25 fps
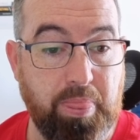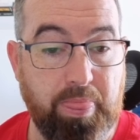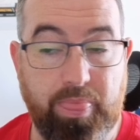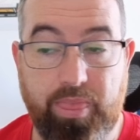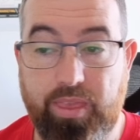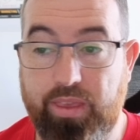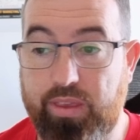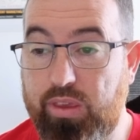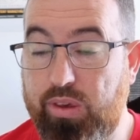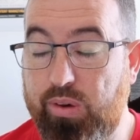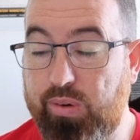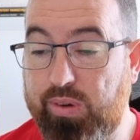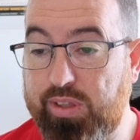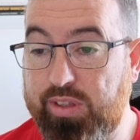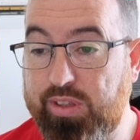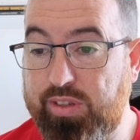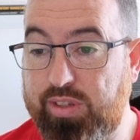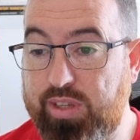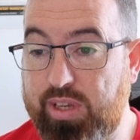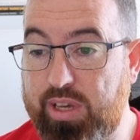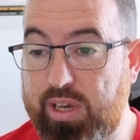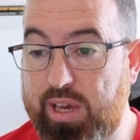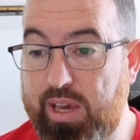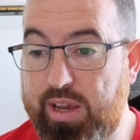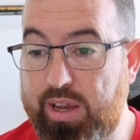you can
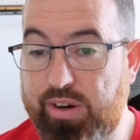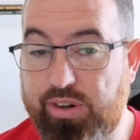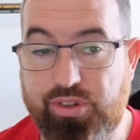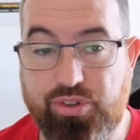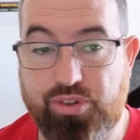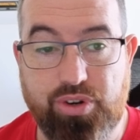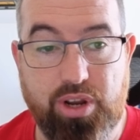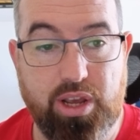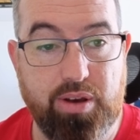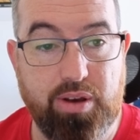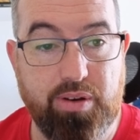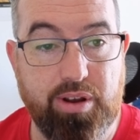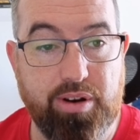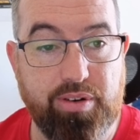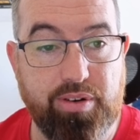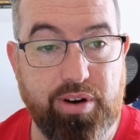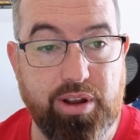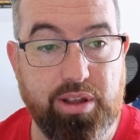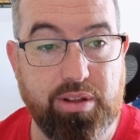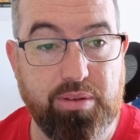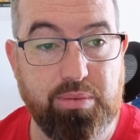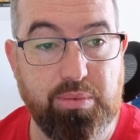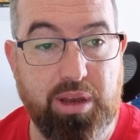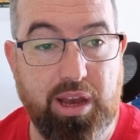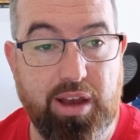see here straight away,
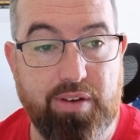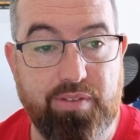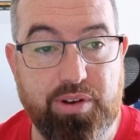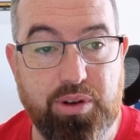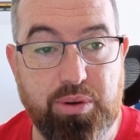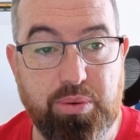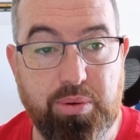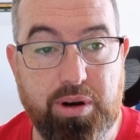right? We have a Twitter